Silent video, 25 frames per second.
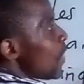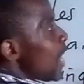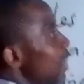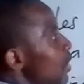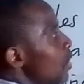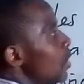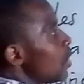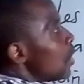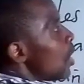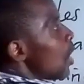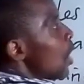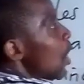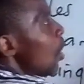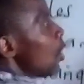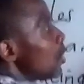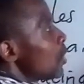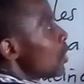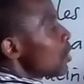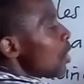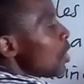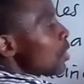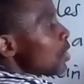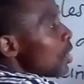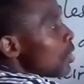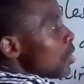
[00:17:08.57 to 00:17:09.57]
find the
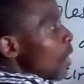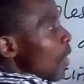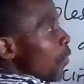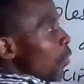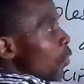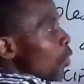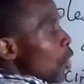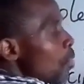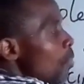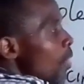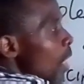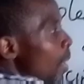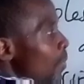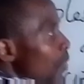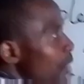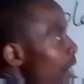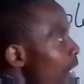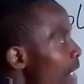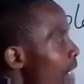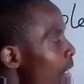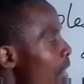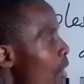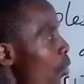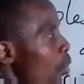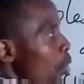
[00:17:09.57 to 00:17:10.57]
oxidation state of chromium
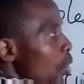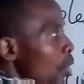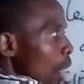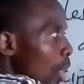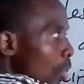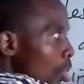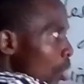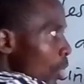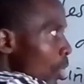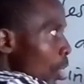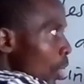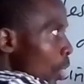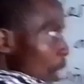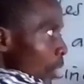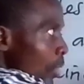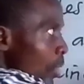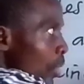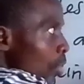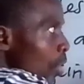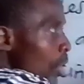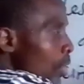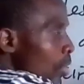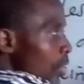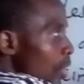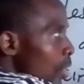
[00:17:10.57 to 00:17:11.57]
here. We don't know the
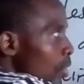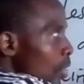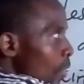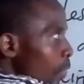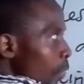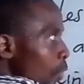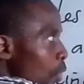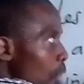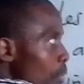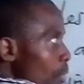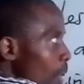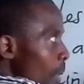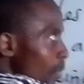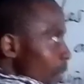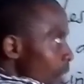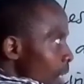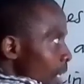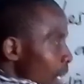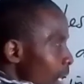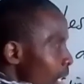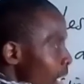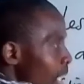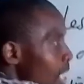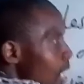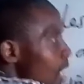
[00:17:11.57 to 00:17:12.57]
oxidation state of chromium
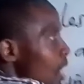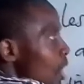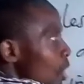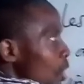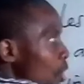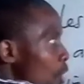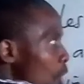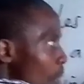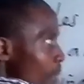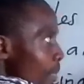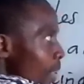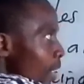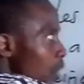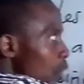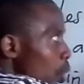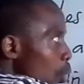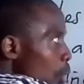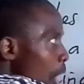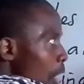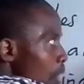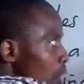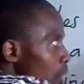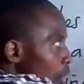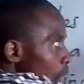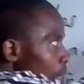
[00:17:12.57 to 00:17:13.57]
here. Chromate
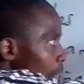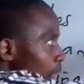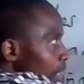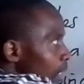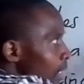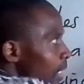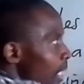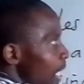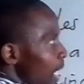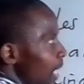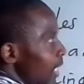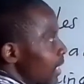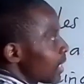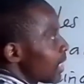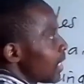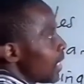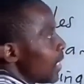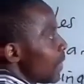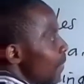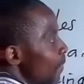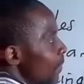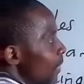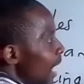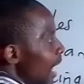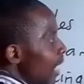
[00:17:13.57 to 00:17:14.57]
what? Call it X.
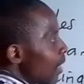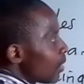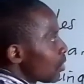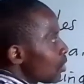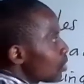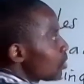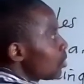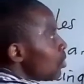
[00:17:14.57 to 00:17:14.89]
Now